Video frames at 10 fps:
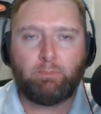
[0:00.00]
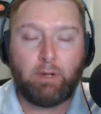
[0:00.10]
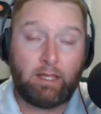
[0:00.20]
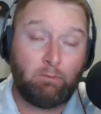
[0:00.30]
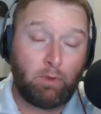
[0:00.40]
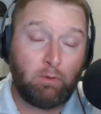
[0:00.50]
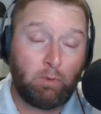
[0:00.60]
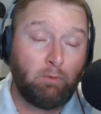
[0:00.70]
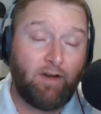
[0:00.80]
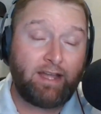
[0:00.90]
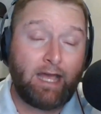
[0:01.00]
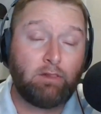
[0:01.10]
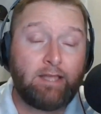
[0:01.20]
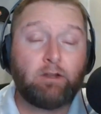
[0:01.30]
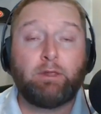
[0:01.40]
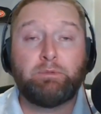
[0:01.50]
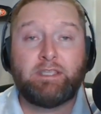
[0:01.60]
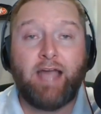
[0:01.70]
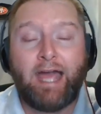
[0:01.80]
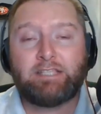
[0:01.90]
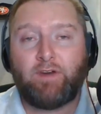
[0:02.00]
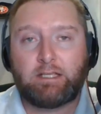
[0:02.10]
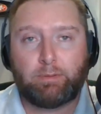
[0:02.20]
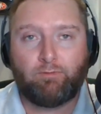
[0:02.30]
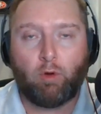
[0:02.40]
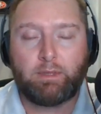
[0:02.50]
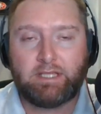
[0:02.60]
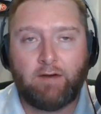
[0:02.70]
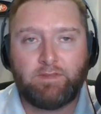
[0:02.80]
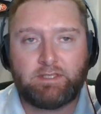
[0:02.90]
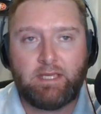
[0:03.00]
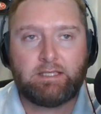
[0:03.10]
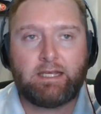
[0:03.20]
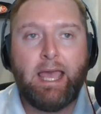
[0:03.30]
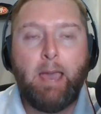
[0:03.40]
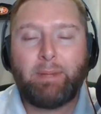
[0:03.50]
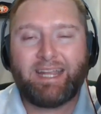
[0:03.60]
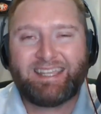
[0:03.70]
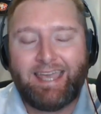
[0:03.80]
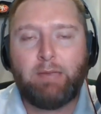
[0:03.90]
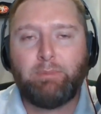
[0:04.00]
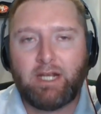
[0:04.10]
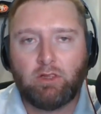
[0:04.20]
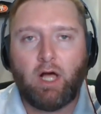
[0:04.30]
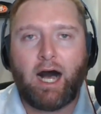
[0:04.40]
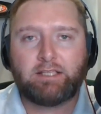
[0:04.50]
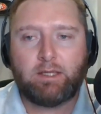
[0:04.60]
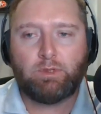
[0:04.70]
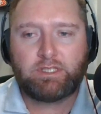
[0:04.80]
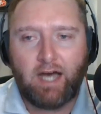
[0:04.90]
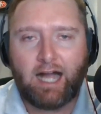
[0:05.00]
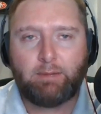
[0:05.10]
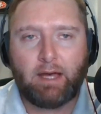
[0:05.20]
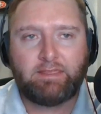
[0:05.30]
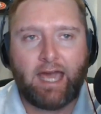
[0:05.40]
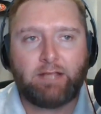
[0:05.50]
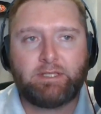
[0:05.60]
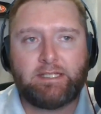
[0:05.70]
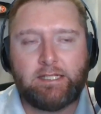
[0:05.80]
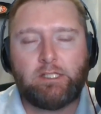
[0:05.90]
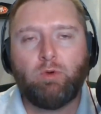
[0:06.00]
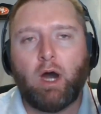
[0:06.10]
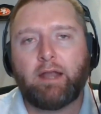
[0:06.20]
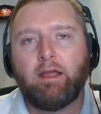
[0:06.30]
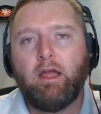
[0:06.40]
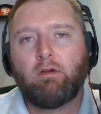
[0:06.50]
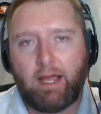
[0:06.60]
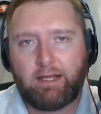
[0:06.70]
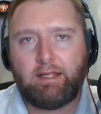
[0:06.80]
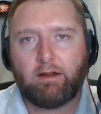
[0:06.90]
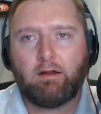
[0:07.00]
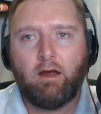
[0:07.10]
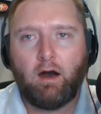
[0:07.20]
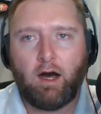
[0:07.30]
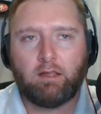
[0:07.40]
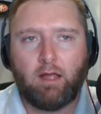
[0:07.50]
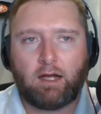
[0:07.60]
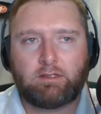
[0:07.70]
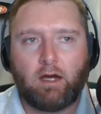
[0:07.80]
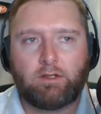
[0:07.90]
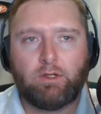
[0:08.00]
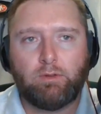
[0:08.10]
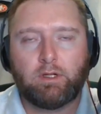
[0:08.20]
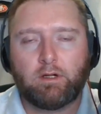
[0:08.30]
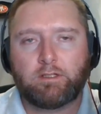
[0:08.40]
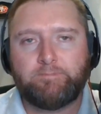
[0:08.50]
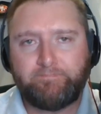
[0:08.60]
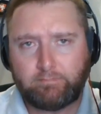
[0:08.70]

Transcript: but we, we will find out later that it was not his finest performance of the season, but it came in a loss, and we'll talk about that as we continue on right here on Locked On Cougars.